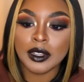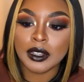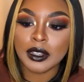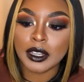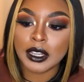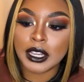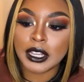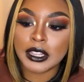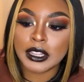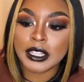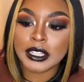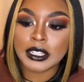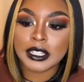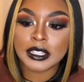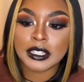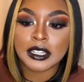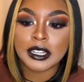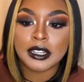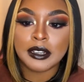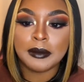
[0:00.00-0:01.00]
and this
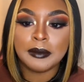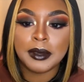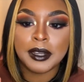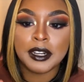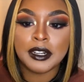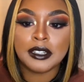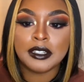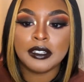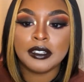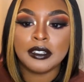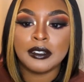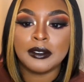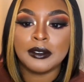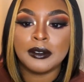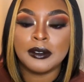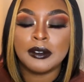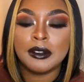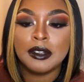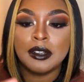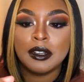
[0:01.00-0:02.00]
is it compared
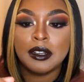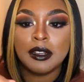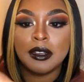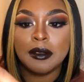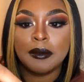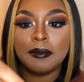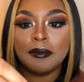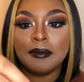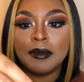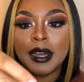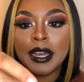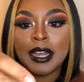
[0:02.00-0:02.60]
to my